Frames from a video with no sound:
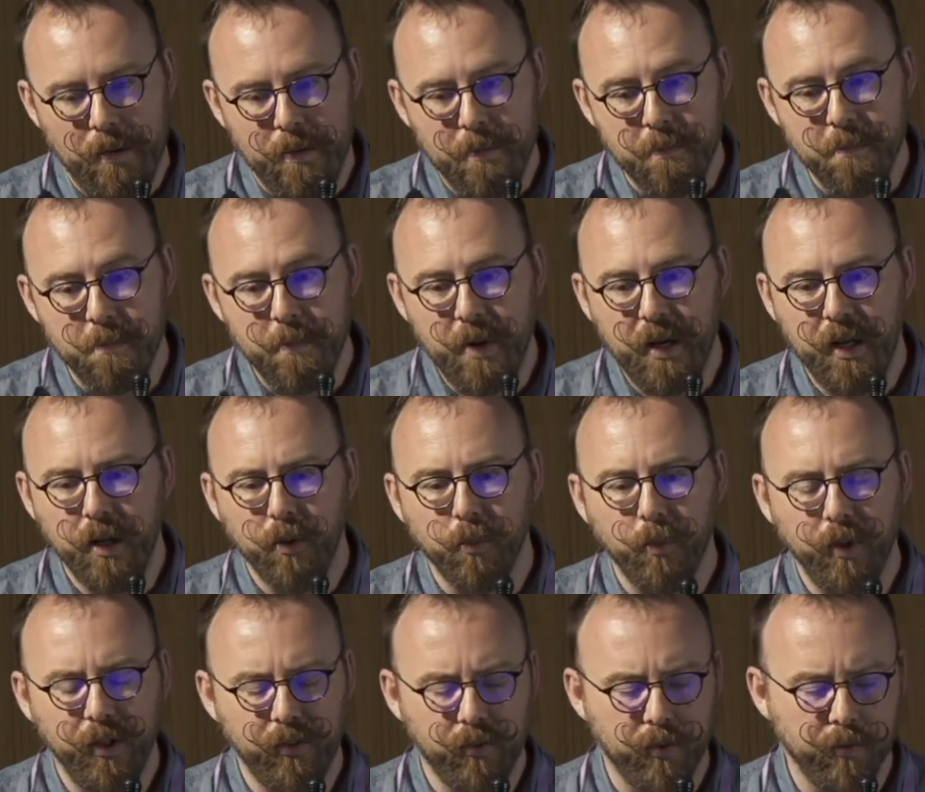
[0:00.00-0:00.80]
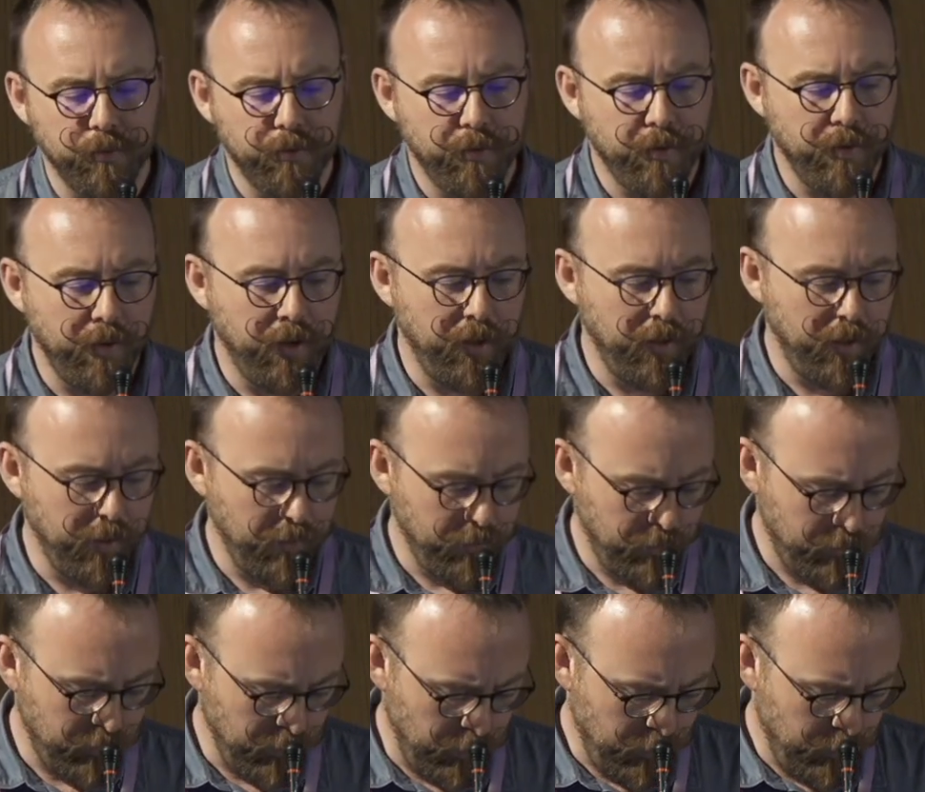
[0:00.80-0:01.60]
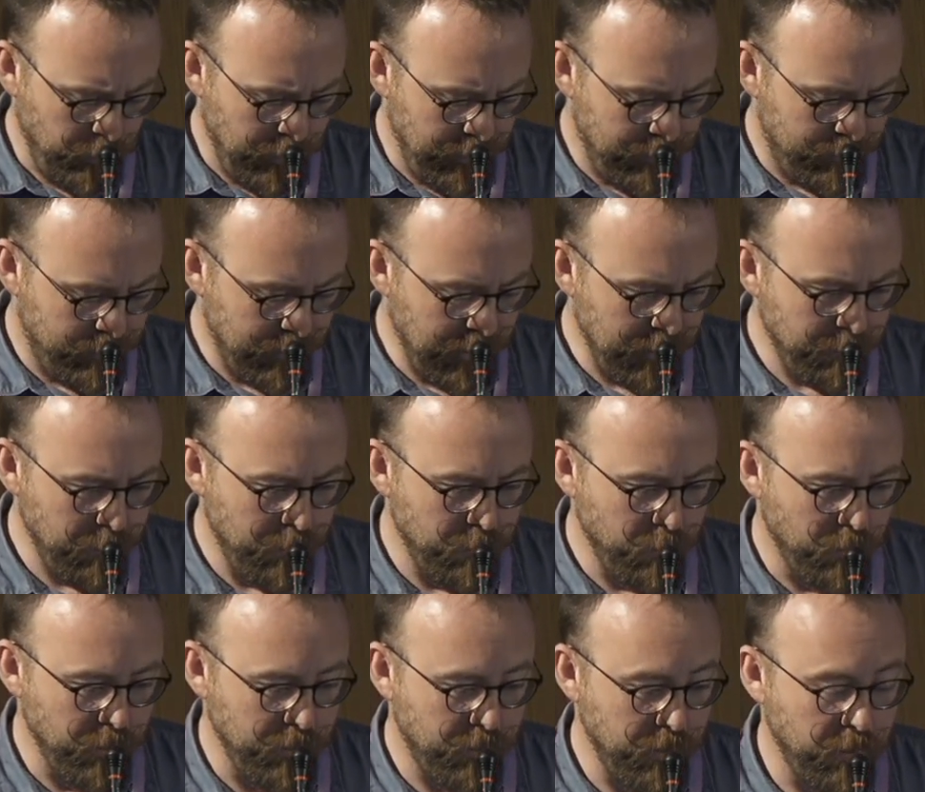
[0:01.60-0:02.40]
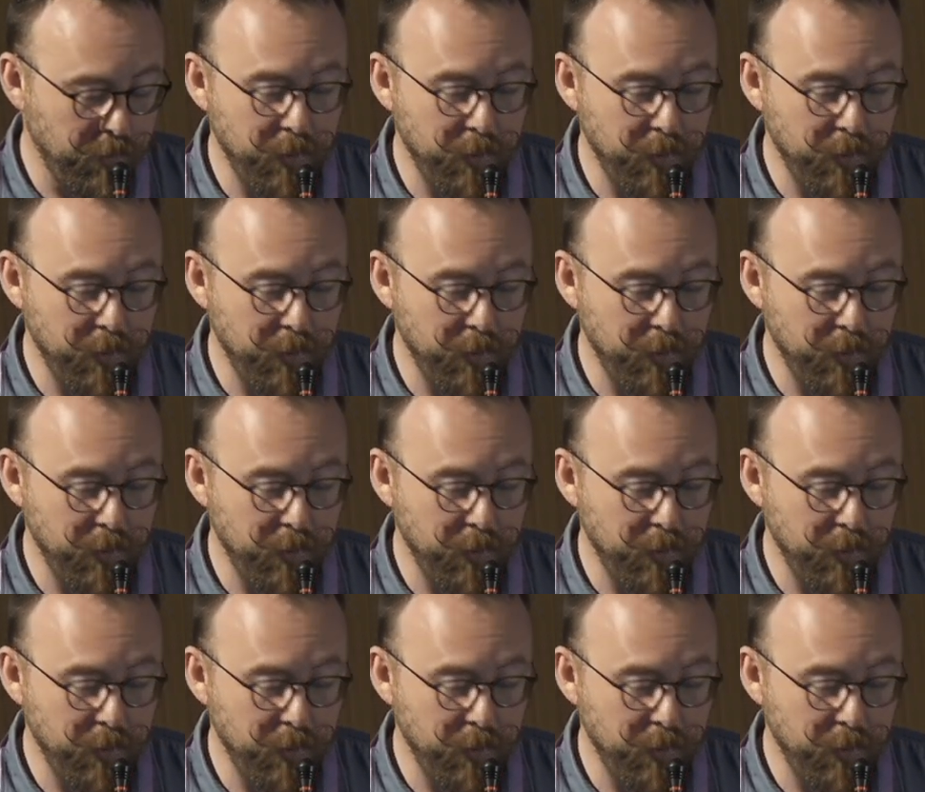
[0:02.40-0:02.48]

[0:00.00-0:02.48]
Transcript: many weeks of training. So instead we wanted,